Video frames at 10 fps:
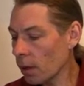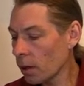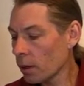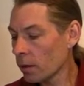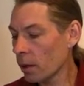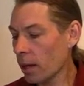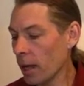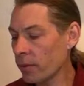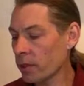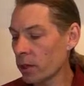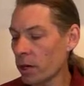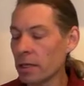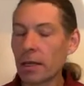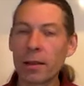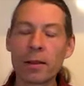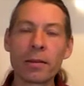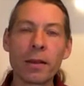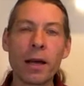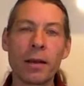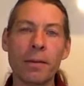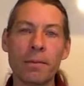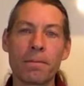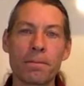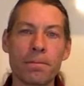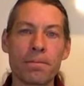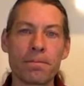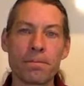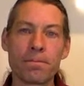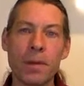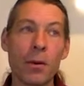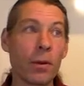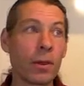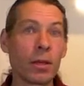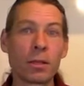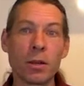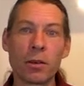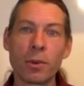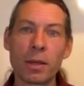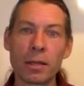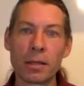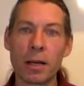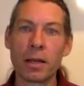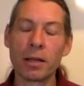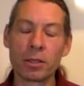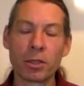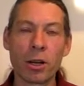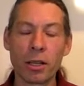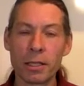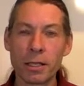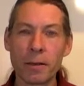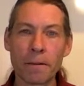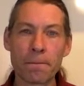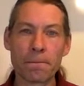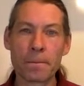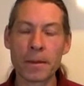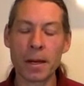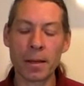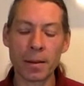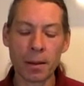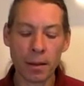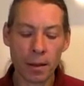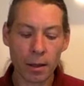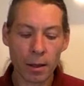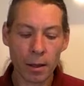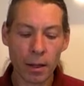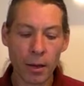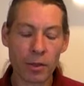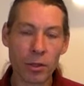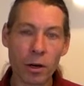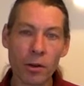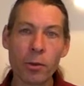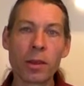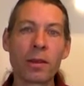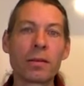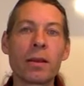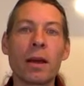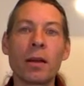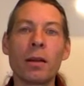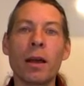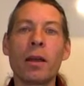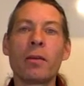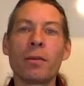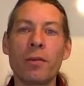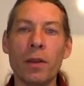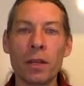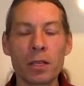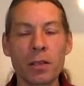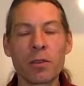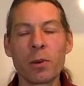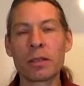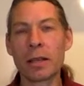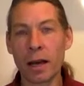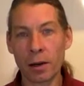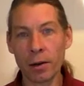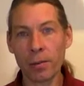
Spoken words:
So life starts at the sun. Everything starts with the sun in astrology. Okay? Life starts with the sun and it finishes with Saturn.